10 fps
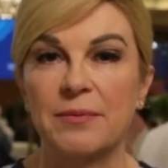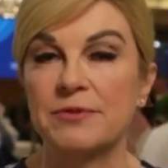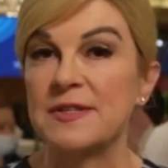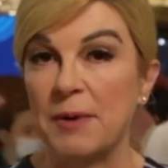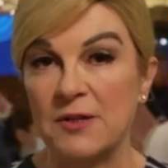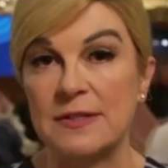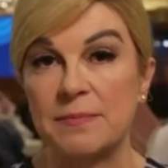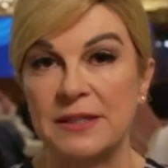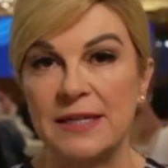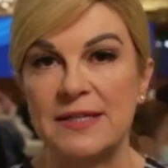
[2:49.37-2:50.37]

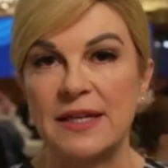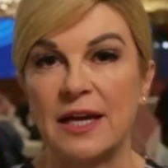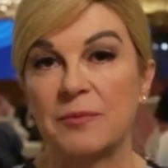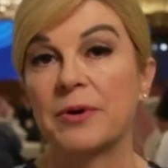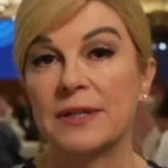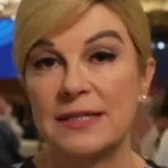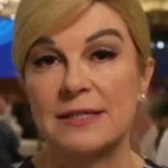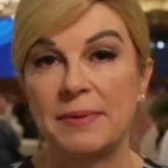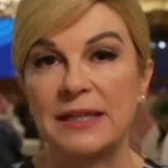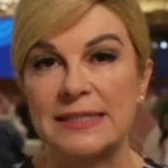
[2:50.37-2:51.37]
responsibility, and
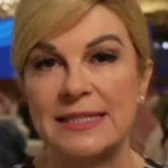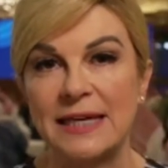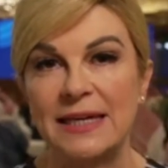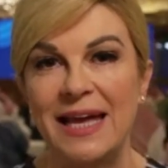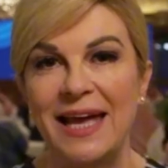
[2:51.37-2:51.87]
predictability.